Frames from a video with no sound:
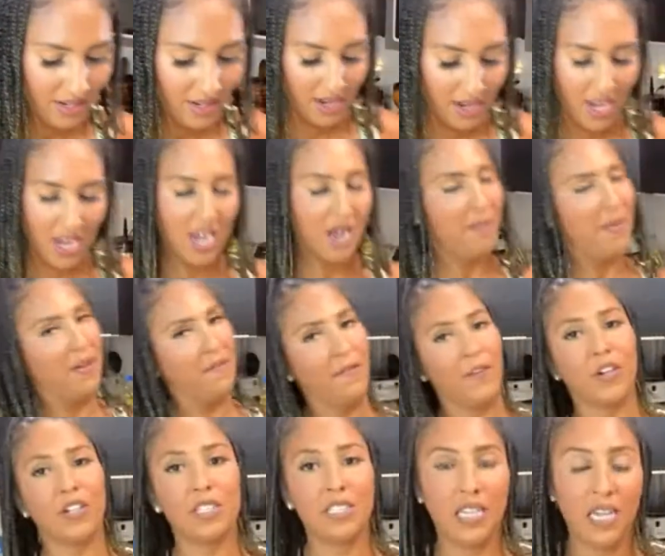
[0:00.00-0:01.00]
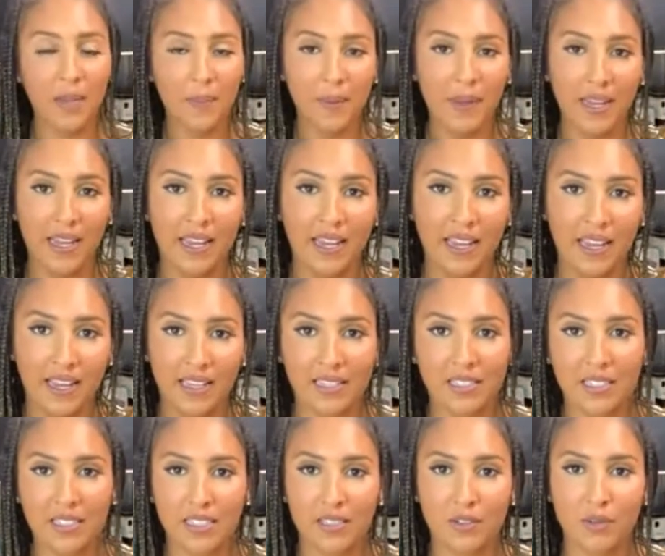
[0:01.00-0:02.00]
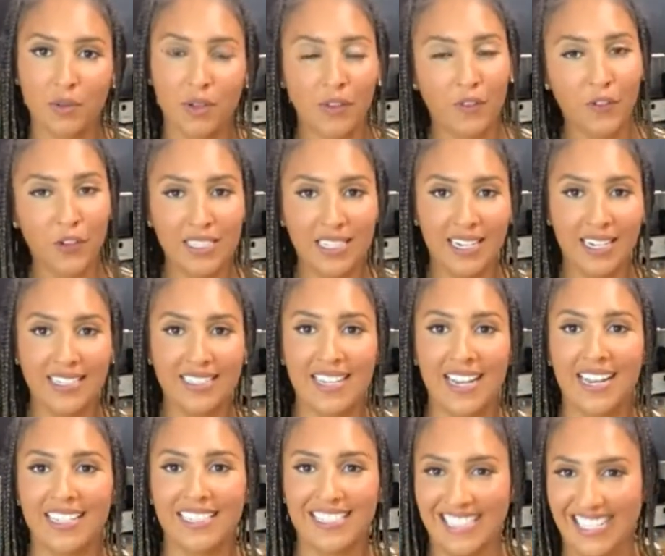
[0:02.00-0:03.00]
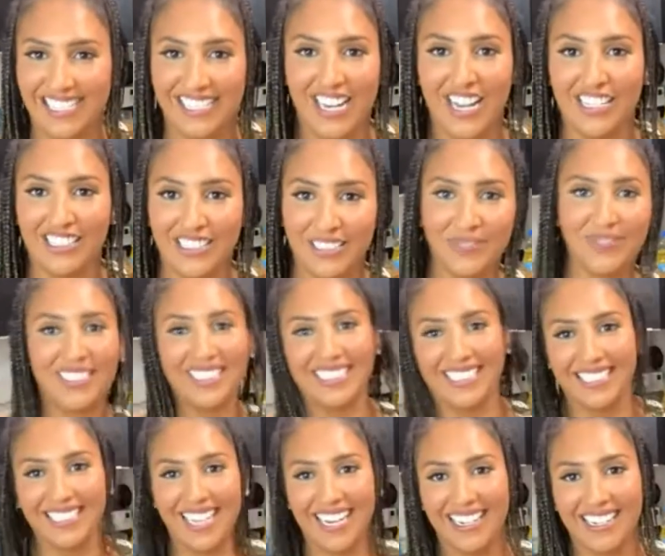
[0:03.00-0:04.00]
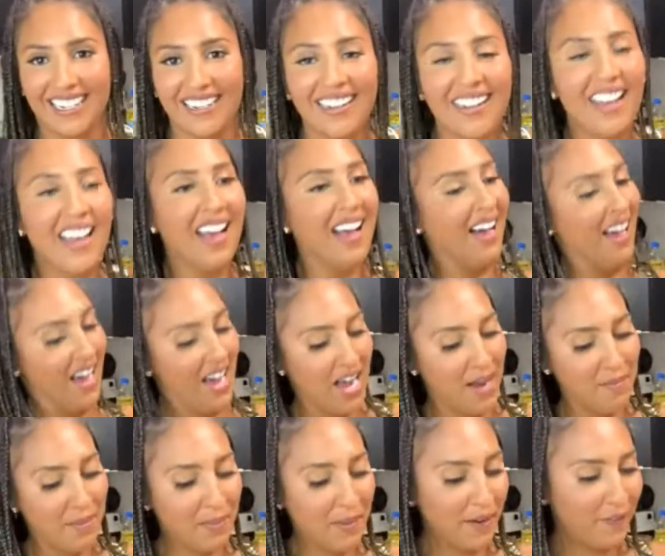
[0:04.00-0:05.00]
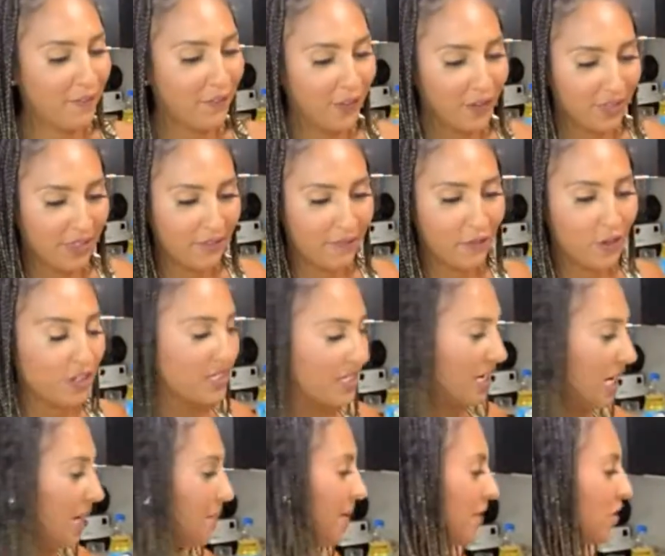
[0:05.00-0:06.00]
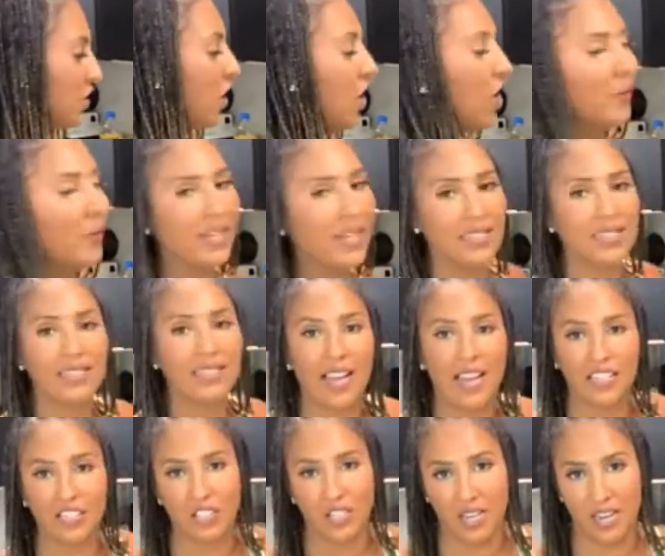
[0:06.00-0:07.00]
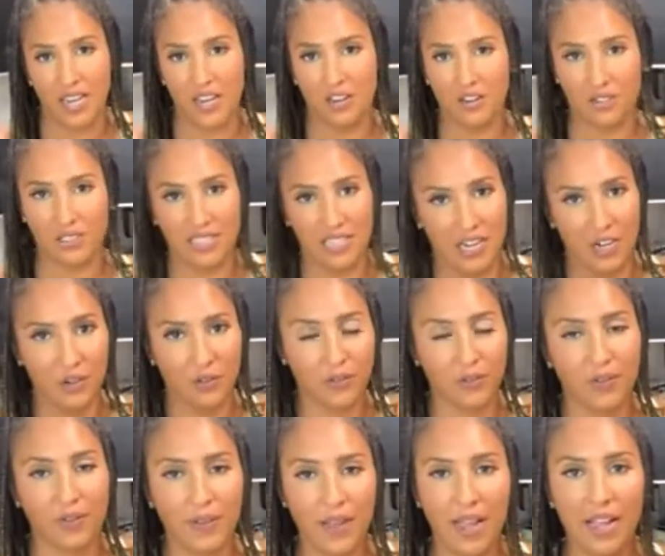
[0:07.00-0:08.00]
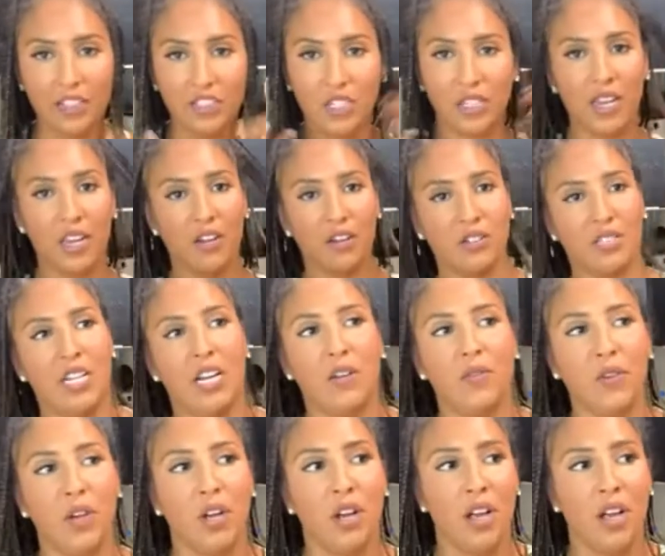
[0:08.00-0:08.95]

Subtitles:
My first tip is, well, the first thing I say is that's awesome. That's exciting. But the first tip is always educate yourself. Educate yourself.